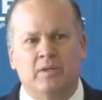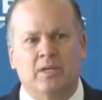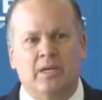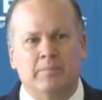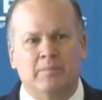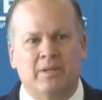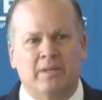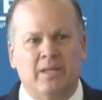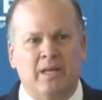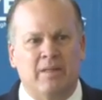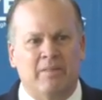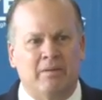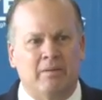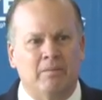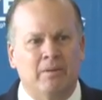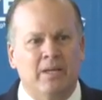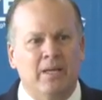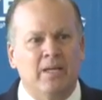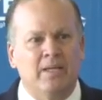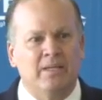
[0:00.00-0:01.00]
come
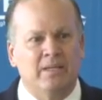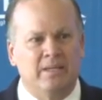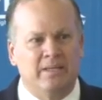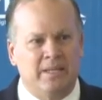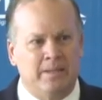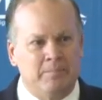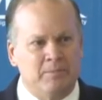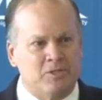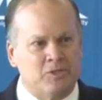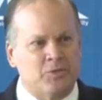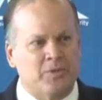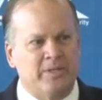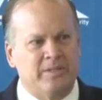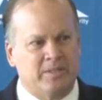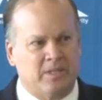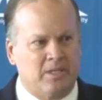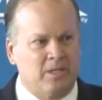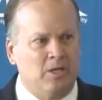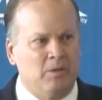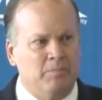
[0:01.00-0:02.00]
together to demonstrate
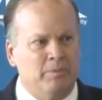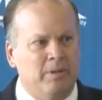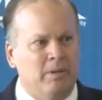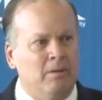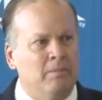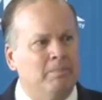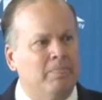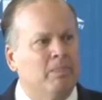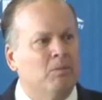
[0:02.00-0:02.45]
to COPA